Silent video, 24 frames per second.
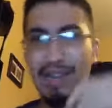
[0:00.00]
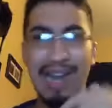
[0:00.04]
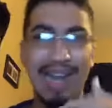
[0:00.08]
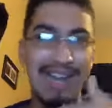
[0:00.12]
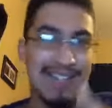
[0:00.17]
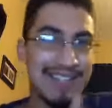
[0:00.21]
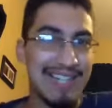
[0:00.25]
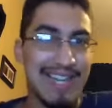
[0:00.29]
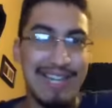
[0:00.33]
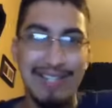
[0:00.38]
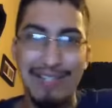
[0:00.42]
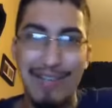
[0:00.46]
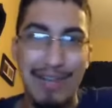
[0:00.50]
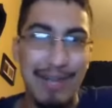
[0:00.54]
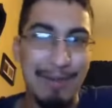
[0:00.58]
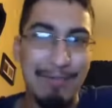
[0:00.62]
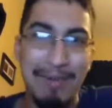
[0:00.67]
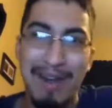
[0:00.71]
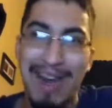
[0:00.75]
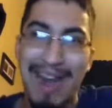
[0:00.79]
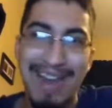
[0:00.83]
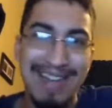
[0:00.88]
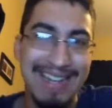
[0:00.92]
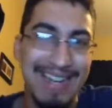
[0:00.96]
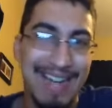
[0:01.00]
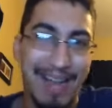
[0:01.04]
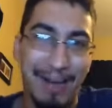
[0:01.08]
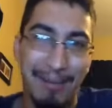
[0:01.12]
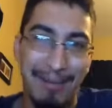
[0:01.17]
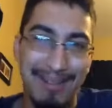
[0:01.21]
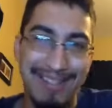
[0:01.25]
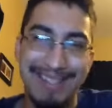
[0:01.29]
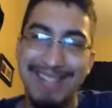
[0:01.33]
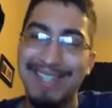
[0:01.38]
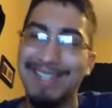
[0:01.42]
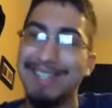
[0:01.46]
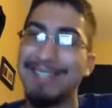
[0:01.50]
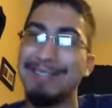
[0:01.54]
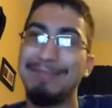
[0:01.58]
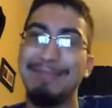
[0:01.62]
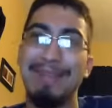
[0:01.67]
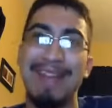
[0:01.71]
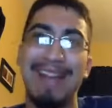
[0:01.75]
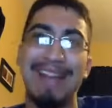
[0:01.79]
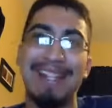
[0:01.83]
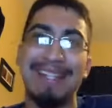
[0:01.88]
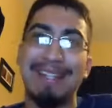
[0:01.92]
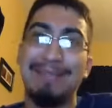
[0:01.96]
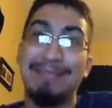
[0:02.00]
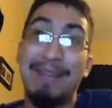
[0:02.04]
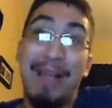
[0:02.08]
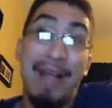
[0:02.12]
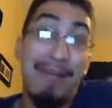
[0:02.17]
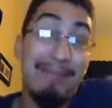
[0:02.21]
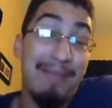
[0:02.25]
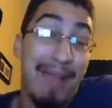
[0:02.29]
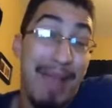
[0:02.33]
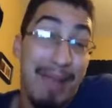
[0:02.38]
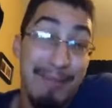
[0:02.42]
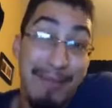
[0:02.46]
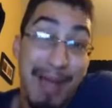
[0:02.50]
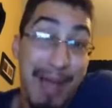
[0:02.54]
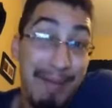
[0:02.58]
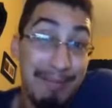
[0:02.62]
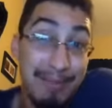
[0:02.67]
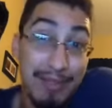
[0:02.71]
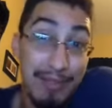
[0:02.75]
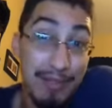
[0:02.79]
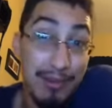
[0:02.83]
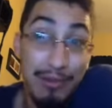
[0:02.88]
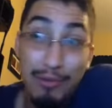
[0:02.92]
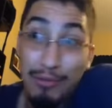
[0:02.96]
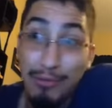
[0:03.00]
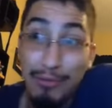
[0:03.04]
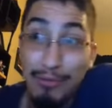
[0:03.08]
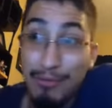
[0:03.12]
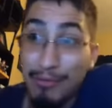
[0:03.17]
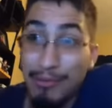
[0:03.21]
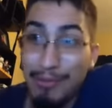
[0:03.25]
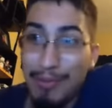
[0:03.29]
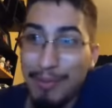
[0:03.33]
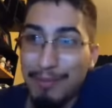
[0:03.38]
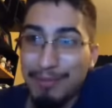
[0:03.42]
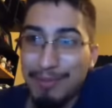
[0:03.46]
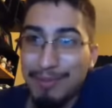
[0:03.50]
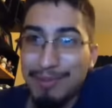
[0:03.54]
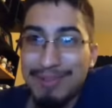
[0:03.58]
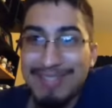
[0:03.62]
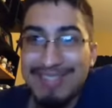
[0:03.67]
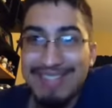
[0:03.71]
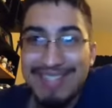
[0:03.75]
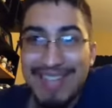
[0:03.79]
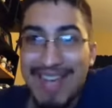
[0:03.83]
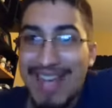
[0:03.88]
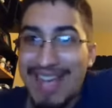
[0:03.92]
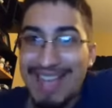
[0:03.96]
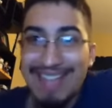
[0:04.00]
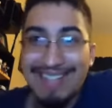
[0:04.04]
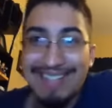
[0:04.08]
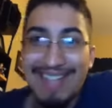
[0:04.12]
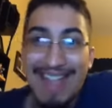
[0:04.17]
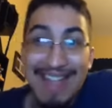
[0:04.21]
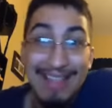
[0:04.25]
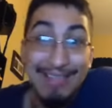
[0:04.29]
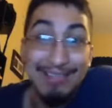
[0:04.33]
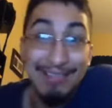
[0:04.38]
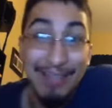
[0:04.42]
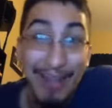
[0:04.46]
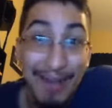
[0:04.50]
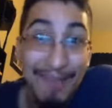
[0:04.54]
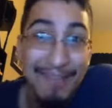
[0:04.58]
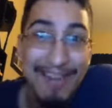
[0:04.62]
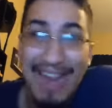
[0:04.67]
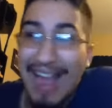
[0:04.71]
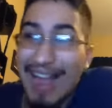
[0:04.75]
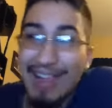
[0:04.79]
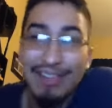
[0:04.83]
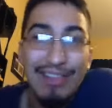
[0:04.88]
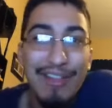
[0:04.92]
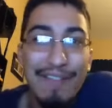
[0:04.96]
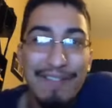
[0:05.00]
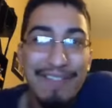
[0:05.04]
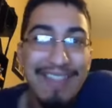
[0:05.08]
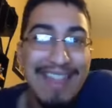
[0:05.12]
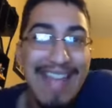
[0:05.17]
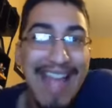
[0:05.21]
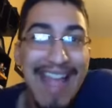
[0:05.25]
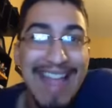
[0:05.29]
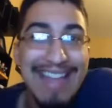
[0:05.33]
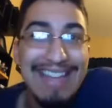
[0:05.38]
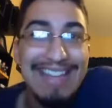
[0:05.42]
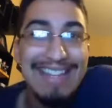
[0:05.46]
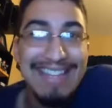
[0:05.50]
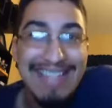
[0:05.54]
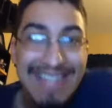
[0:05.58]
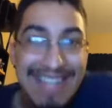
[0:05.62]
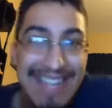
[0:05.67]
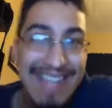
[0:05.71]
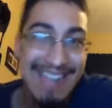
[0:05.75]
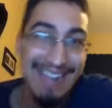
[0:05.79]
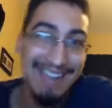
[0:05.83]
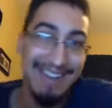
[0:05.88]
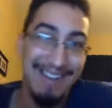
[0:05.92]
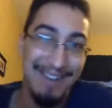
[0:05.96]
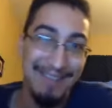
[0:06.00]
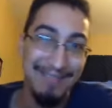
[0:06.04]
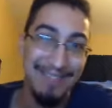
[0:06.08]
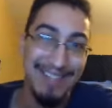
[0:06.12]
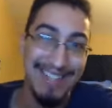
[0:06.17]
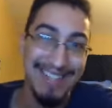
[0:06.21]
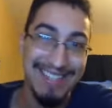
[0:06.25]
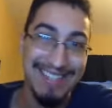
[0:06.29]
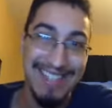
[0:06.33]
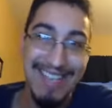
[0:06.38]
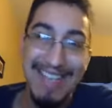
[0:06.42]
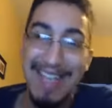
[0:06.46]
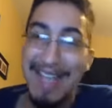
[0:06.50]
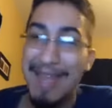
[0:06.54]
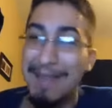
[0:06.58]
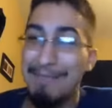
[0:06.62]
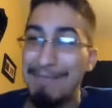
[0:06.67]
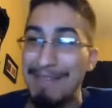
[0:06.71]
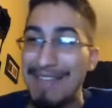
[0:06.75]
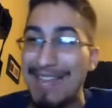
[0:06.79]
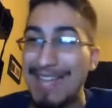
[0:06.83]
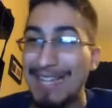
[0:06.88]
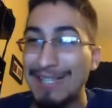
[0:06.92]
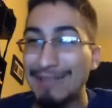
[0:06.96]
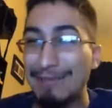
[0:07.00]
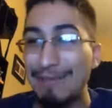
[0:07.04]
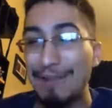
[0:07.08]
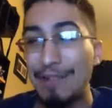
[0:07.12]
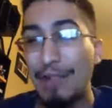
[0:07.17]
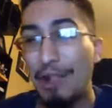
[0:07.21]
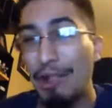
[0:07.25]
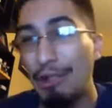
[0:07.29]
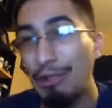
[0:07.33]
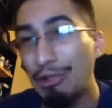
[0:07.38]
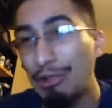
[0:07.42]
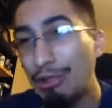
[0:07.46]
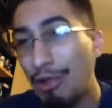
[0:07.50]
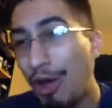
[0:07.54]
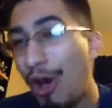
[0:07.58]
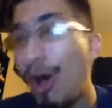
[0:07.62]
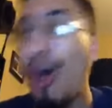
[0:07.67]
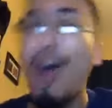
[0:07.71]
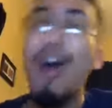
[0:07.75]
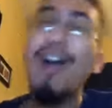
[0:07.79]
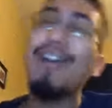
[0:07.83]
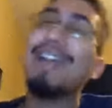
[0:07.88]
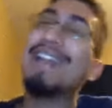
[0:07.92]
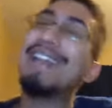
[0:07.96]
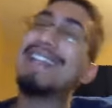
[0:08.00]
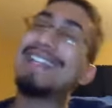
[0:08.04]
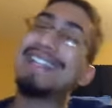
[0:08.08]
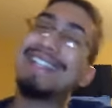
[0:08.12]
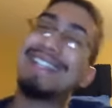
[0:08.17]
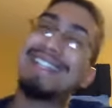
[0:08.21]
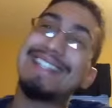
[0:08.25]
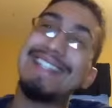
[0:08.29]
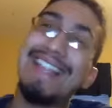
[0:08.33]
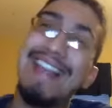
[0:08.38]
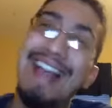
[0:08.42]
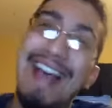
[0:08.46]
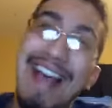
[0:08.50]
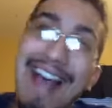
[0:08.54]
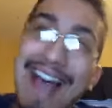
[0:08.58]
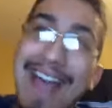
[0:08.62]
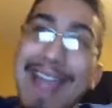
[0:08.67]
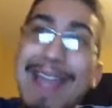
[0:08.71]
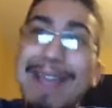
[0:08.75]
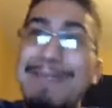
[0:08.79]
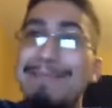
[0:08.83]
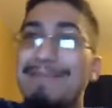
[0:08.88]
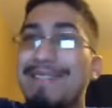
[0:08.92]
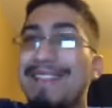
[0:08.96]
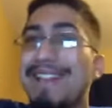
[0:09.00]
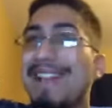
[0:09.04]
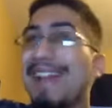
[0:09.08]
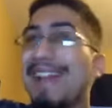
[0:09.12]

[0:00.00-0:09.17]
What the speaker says: I just had to talk about it. I had to get out of my system, man, because I'm so enticed. I love it. I love the idea of it. Because for the longest time,